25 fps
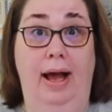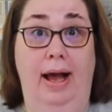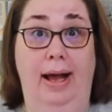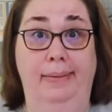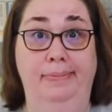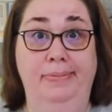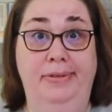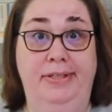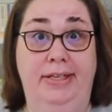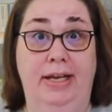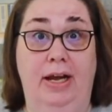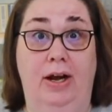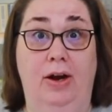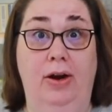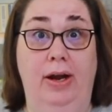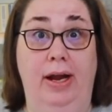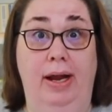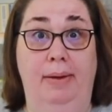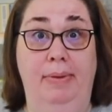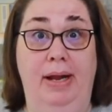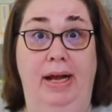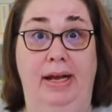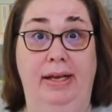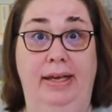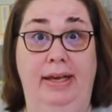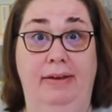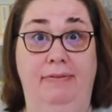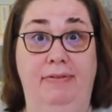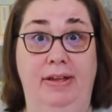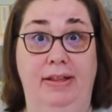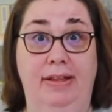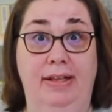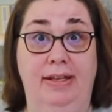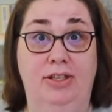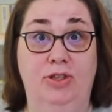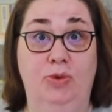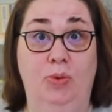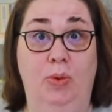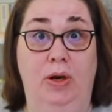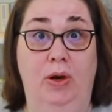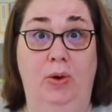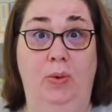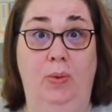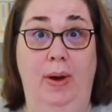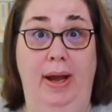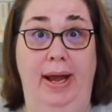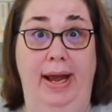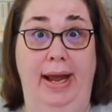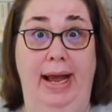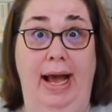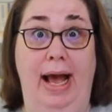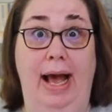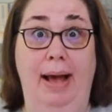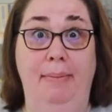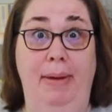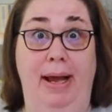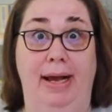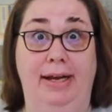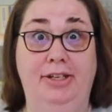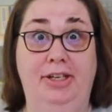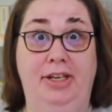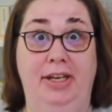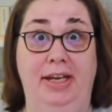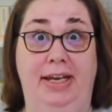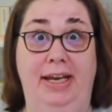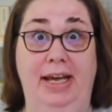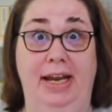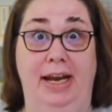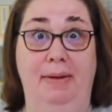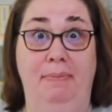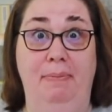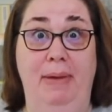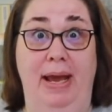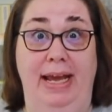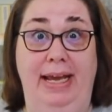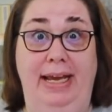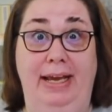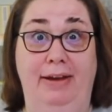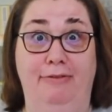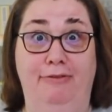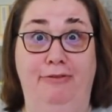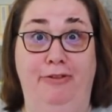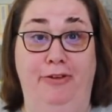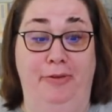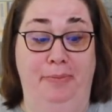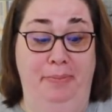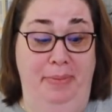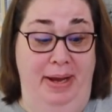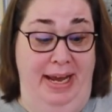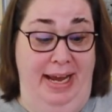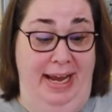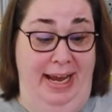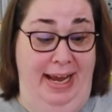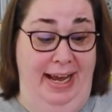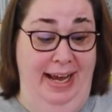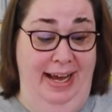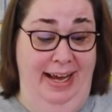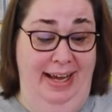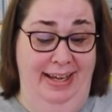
I'm sorry, I'm not giving this one away. I'm actually going to make it for me.